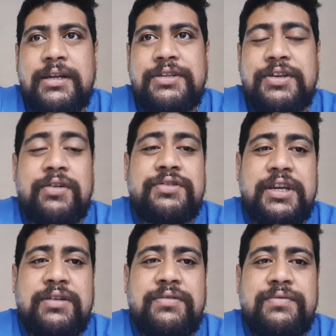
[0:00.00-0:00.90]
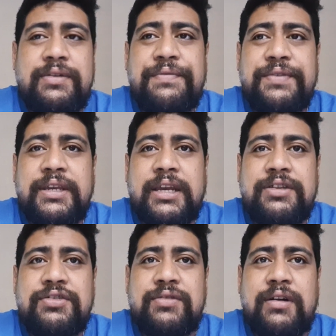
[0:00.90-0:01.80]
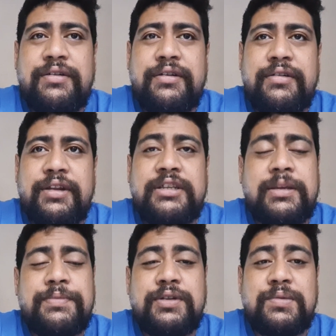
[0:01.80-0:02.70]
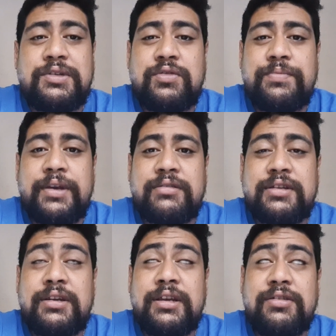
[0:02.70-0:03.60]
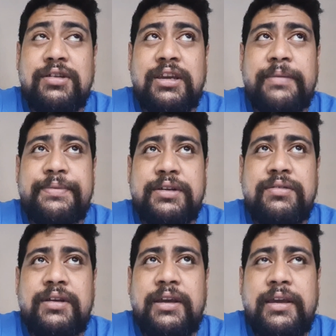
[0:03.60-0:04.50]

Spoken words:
Share our channel. We'll definitely catch you on our next episode, which will be our Sunday cooking episode,